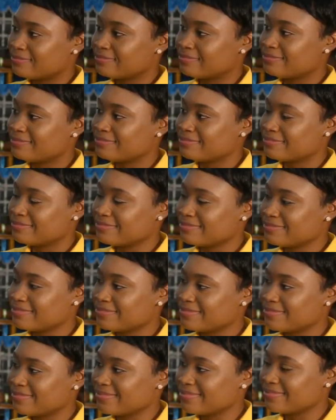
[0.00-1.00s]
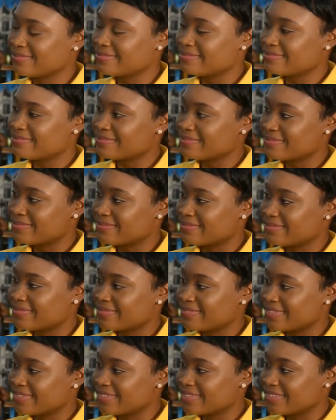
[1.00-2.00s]

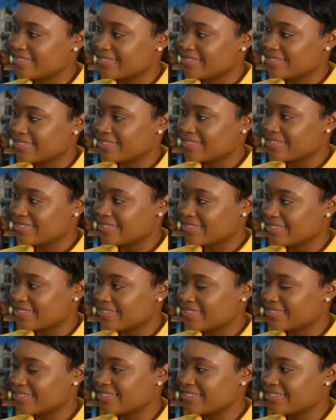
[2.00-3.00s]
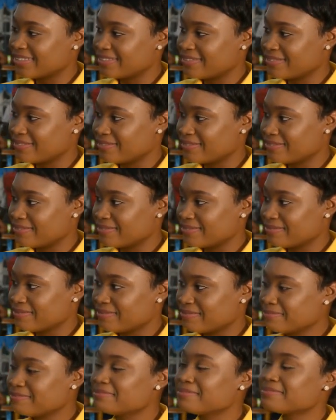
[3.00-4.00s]

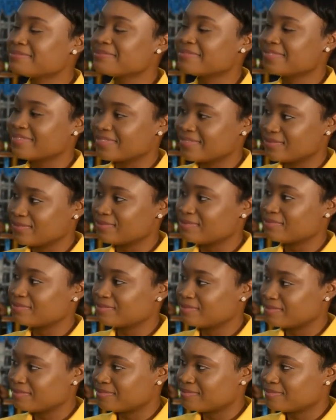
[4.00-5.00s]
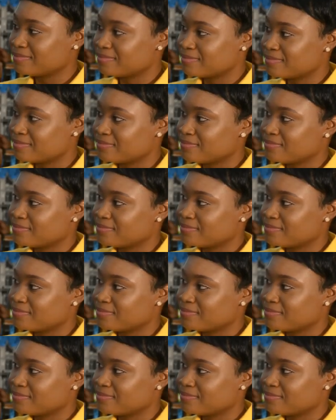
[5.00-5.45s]
This person isn't speaking.